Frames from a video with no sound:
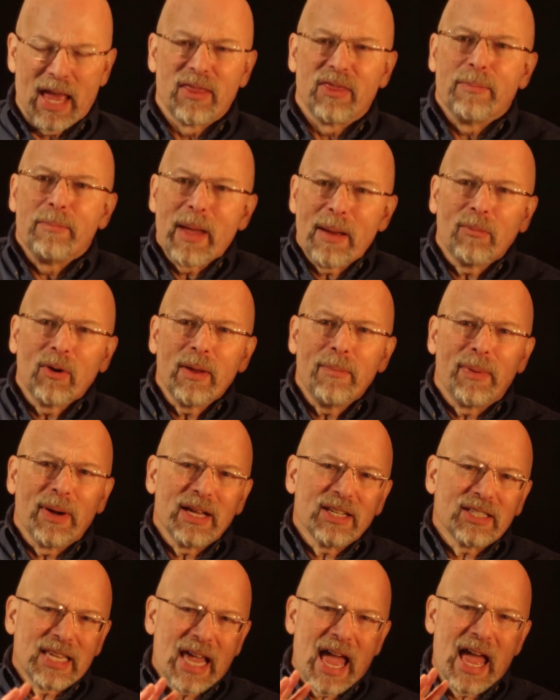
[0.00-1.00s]
And the memory
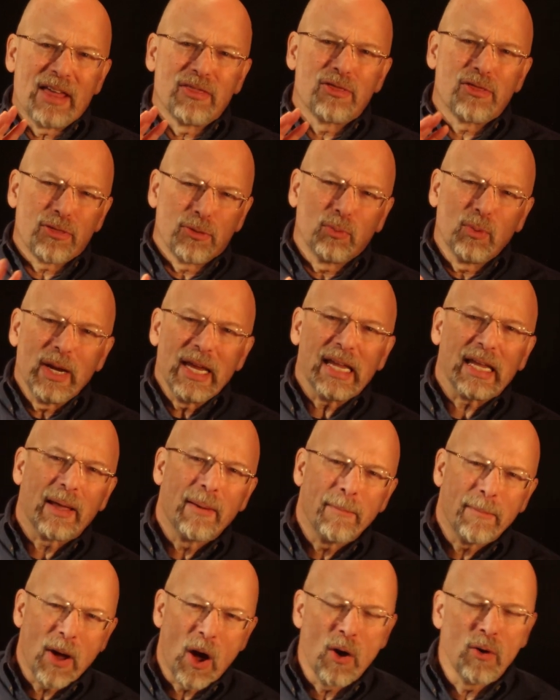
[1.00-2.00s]
bus had three
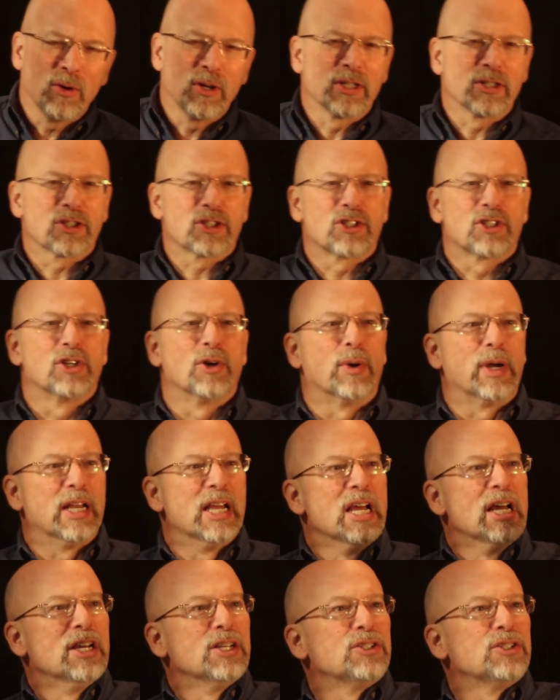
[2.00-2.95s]
components to it.